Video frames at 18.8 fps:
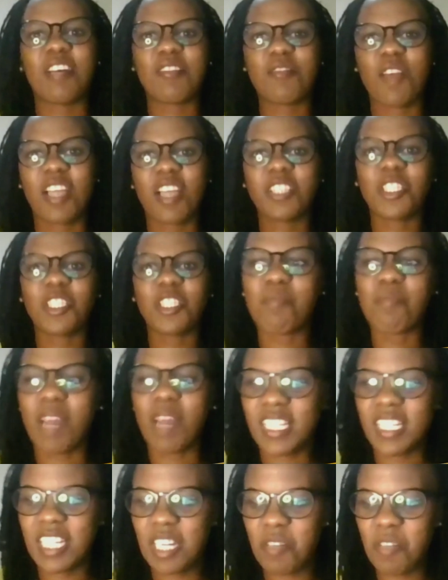So I actually
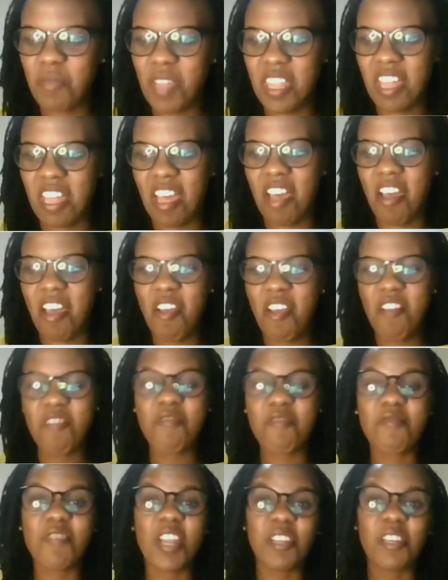partnered with a
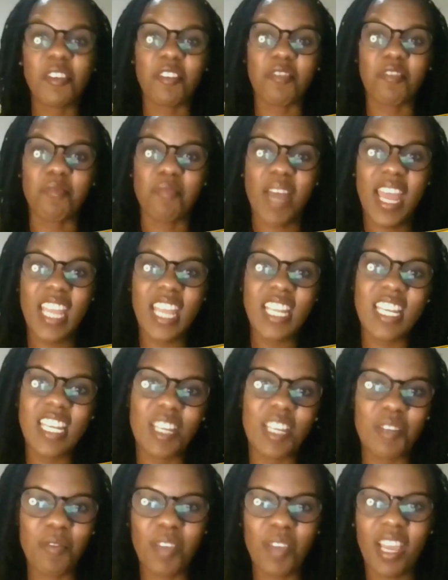friend of
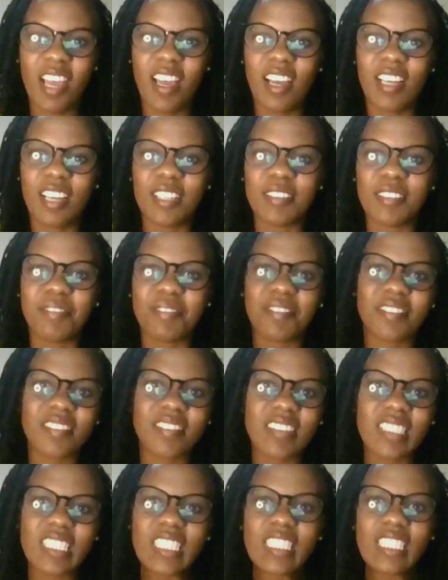mine, and we have
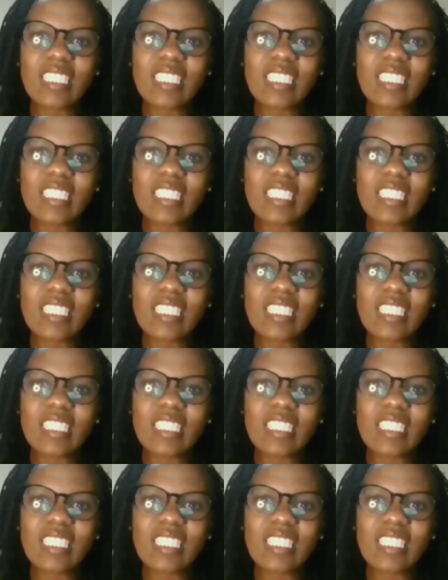